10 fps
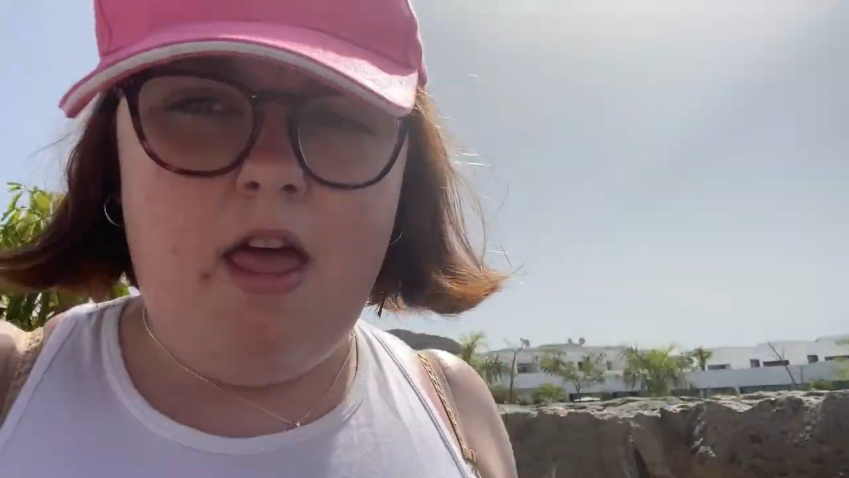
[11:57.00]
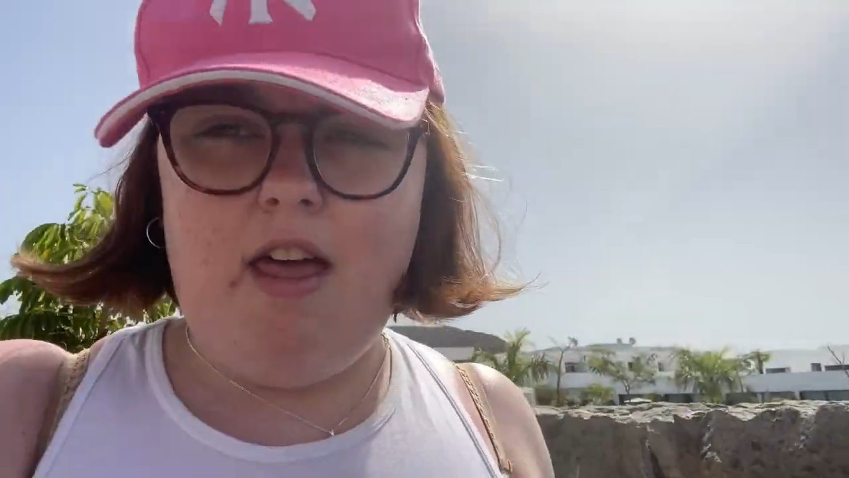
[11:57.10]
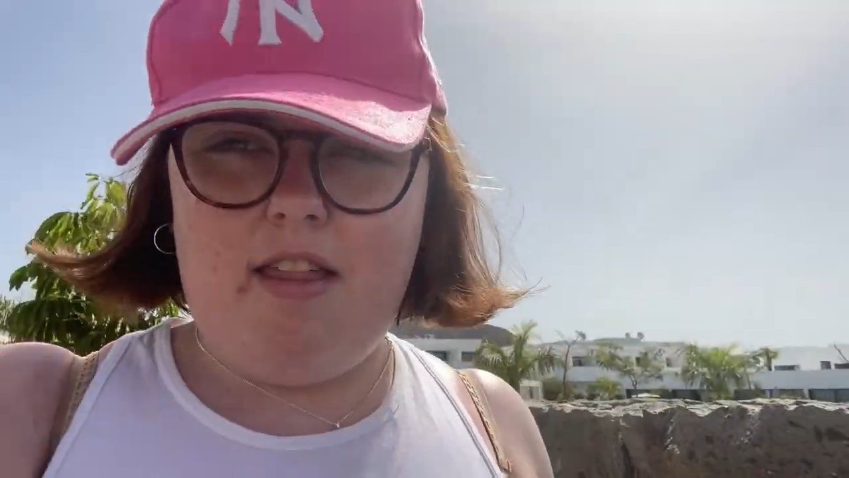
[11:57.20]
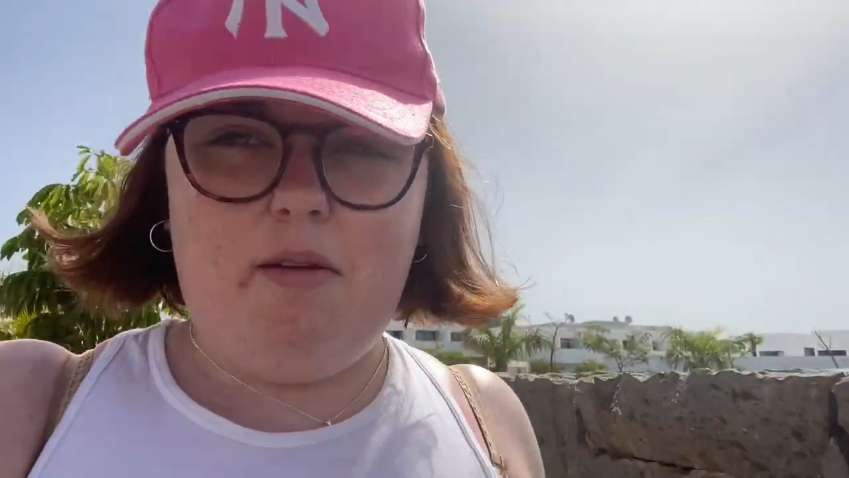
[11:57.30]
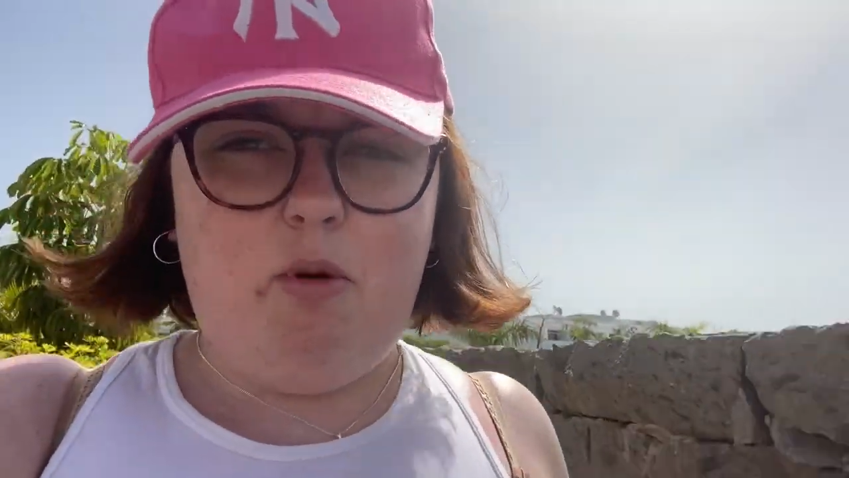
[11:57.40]

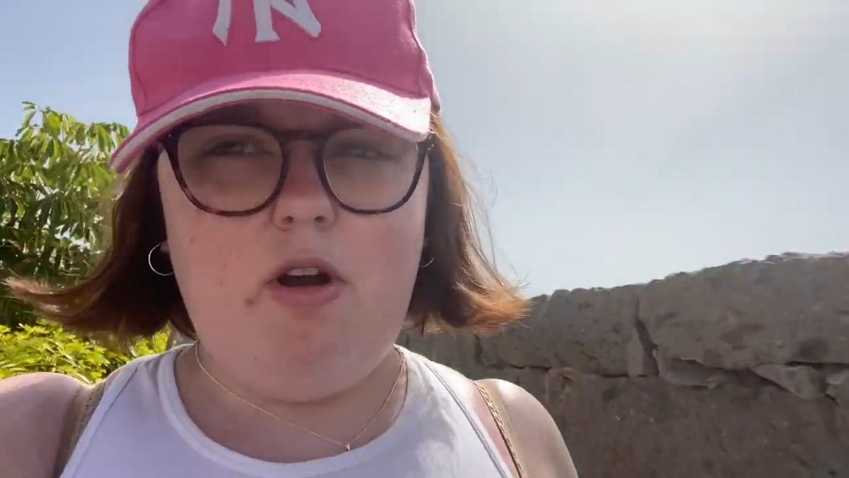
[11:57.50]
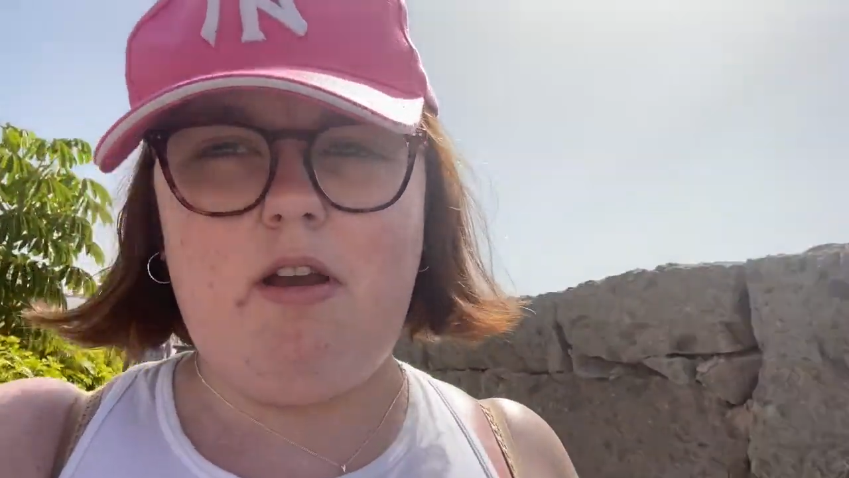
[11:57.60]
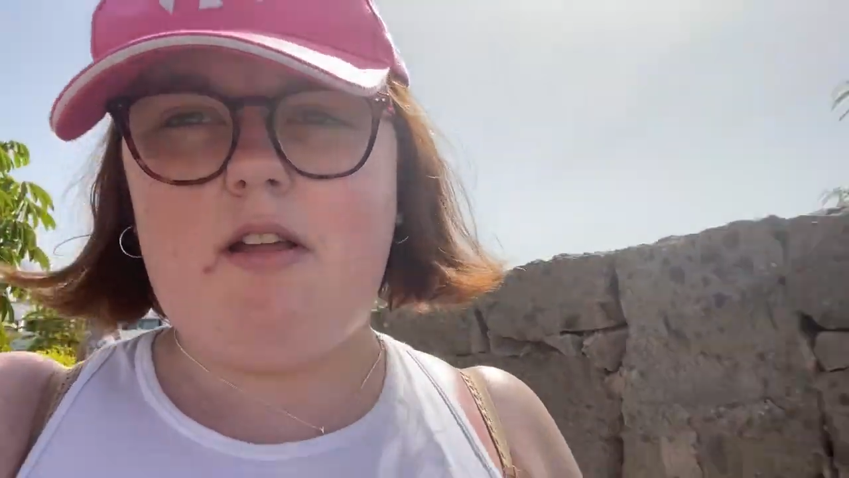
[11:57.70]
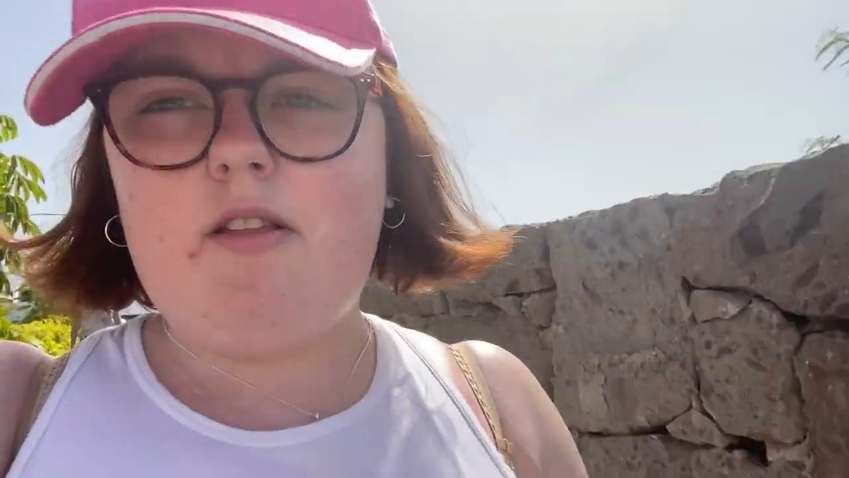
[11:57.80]
in the morning